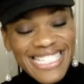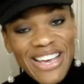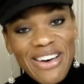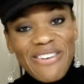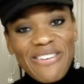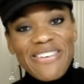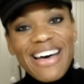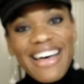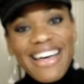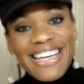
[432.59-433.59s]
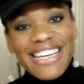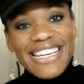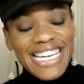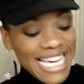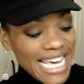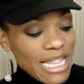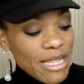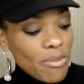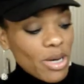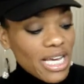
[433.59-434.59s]
So again,
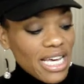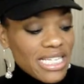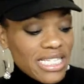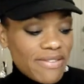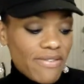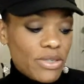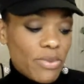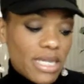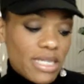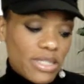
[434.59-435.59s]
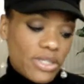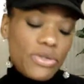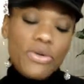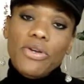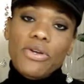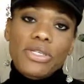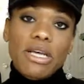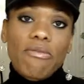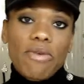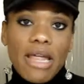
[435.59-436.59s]
the book is 50 Ways to Soothe
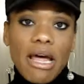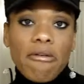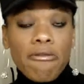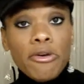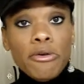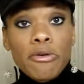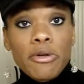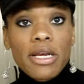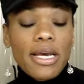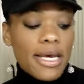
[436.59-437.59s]
Yourself Without Food.